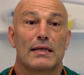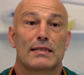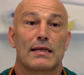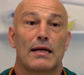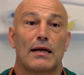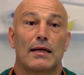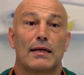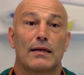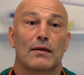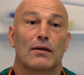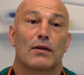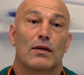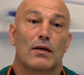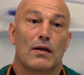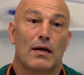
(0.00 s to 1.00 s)
side,
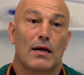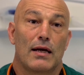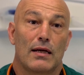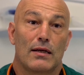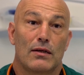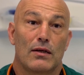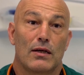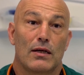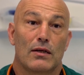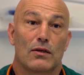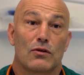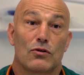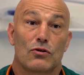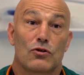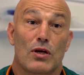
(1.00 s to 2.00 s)
and
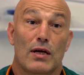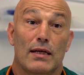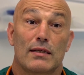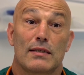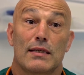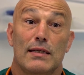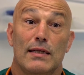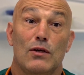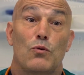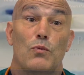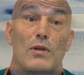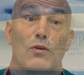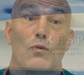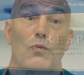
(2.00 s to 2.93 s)
trying to deal with